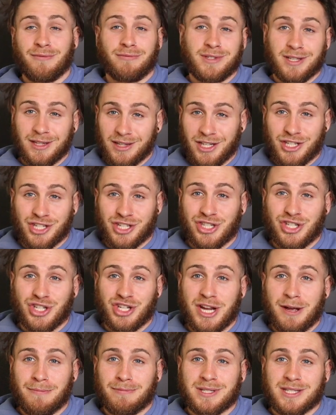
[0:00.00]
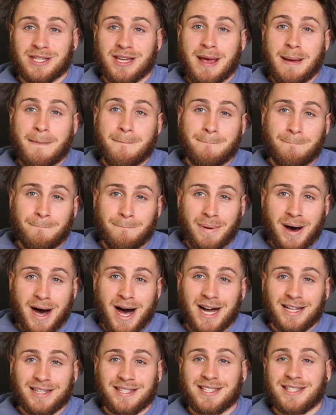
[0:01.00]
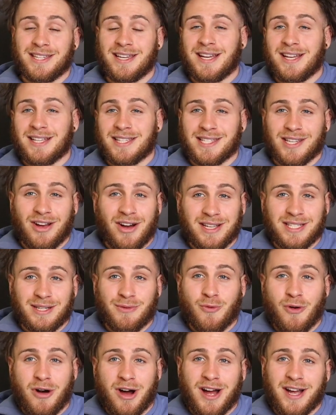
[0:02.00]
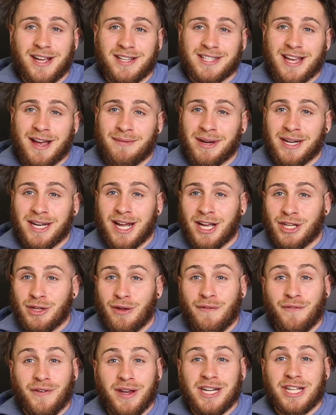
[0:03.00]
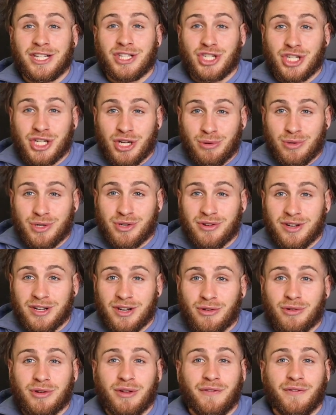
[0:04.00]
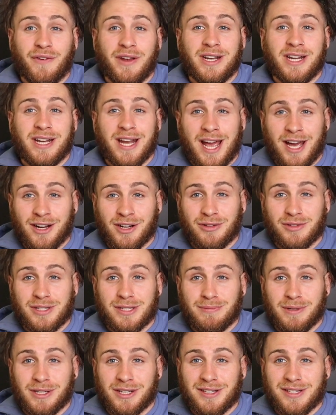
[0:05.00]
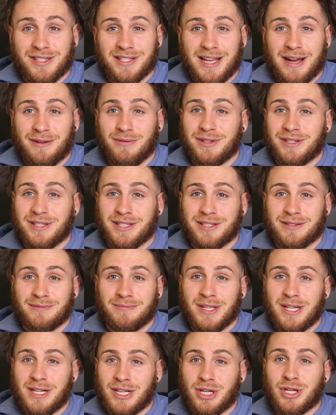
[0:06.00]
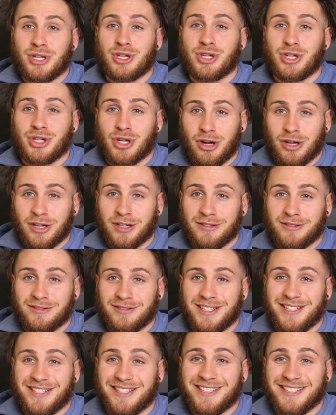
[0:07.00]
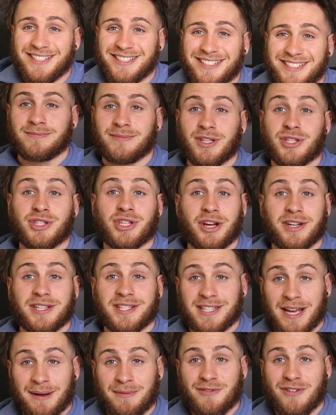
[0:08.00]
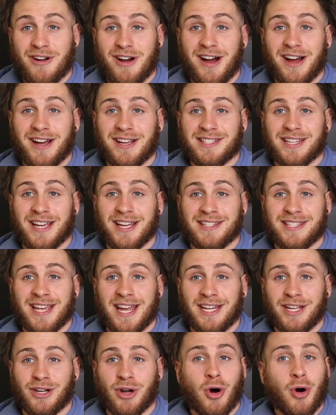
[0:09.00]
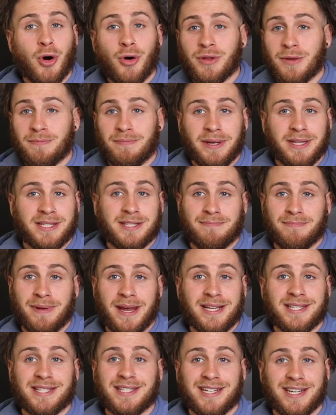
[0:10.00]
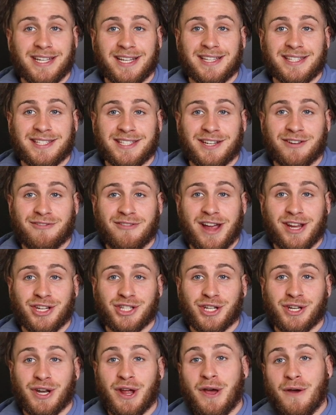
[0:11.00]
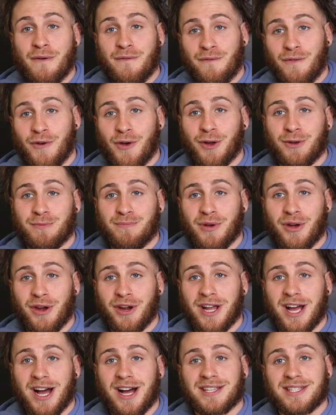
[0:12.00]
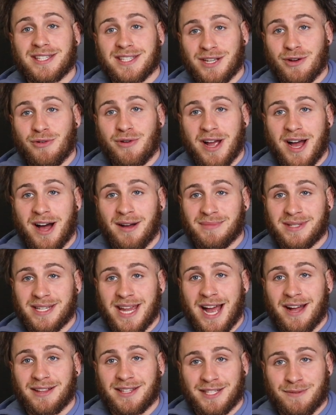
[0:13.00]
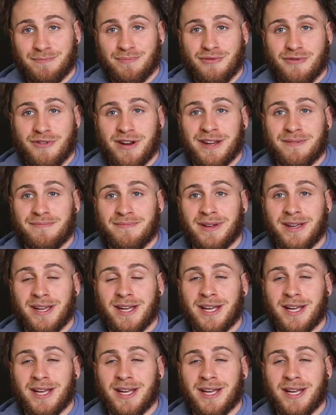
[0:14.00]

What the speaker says: Delicious chips. But sizing wise, I mean, are you feeding children or are you feeding adults? Because that was shocking. So to summarize and taking all the bits and pieces into consideration, Fergburger still comes out supreme.